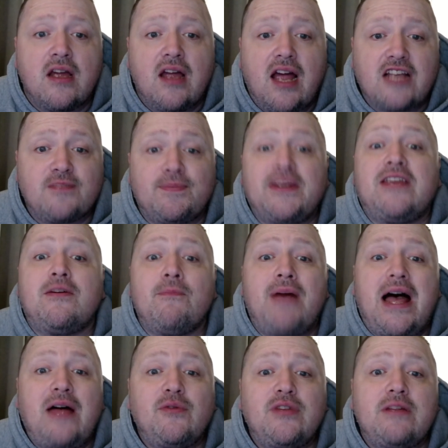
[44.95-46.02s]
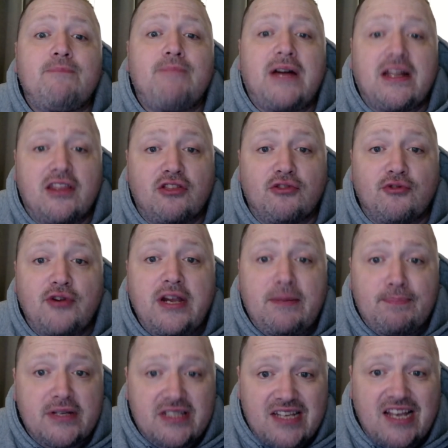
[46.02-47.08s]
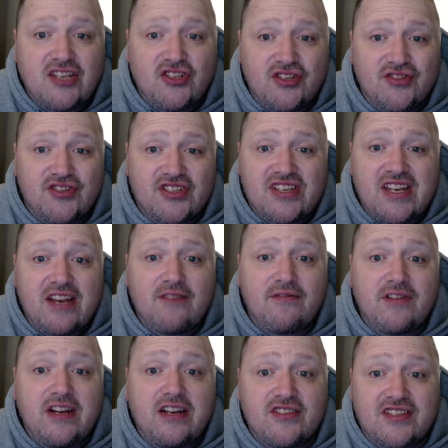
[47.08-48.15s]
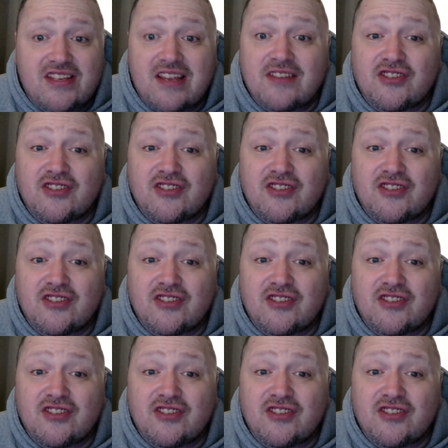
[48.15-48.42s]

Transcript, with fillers: has been compounded by 3 potential serious